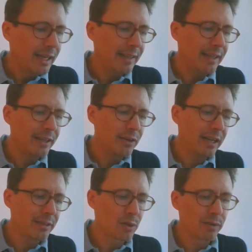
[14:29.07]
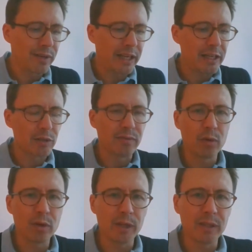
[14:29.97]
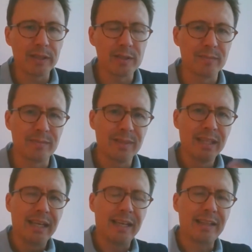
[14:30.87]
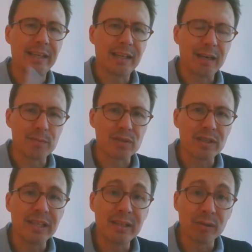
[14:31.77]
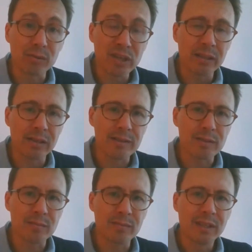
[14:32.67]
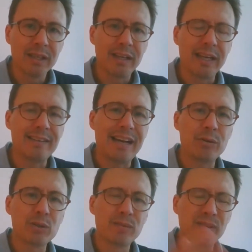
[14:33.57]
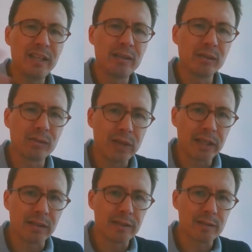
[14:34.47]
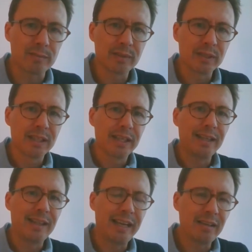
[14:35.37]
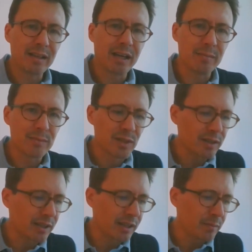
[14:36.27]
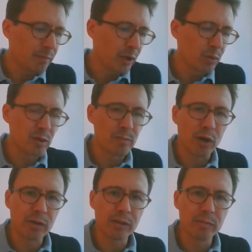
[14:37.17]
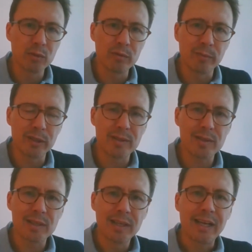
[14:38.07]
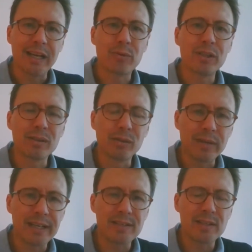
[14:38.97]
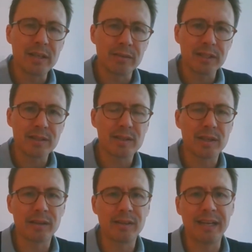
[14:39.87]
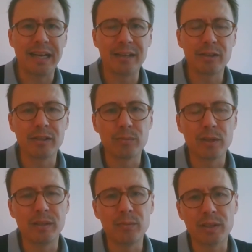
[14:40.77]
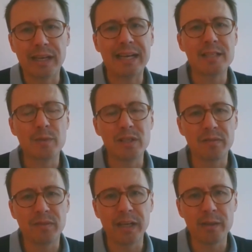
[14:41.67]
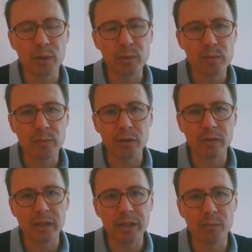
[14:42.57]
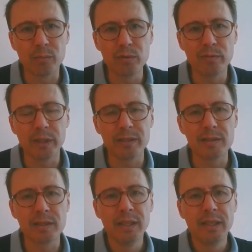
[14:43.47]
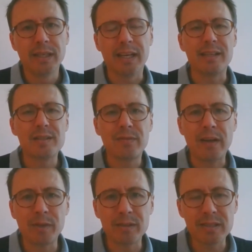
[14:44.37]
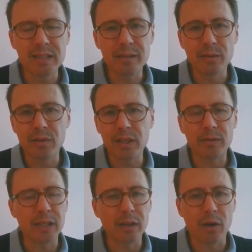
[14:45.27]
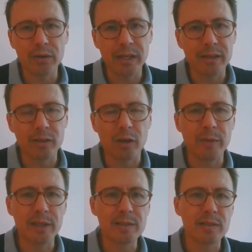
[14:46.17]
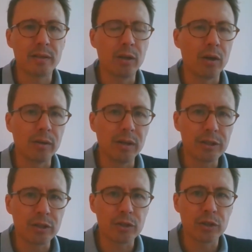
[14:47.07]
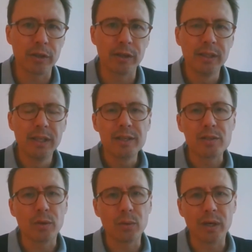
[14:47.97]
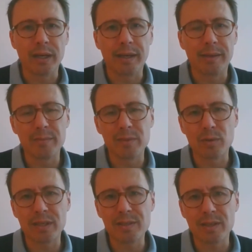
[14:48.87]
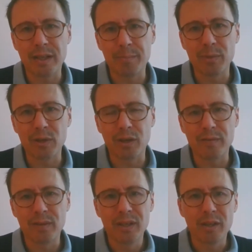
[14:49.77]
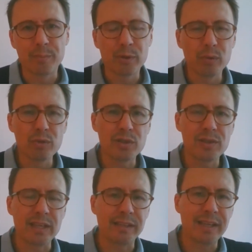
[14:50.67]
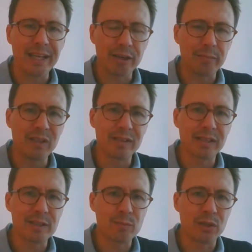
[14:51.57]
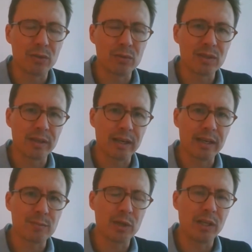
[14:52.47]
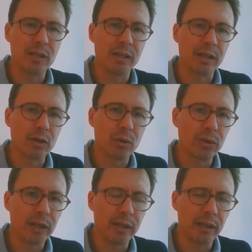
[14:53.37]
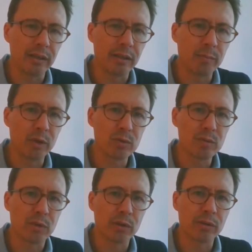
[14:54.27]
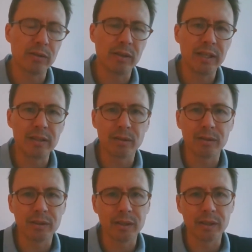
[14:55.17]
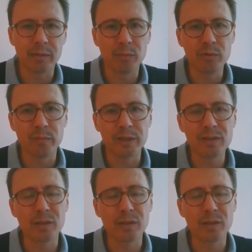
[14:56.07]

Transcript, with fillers: And then you had a sort of age of formalism and then comes legal realism. And out of legal realism, then comes uh, postmodern movements, and critical race theorists are then anchored within what has been defined postmodern legal movements, and there's feminist legal theory, law and economics, law and literature. So, uh, so there's a number of approaches that Gary Minda has been used, uh, has been uh, coining uh, postmodern legal uh, movements.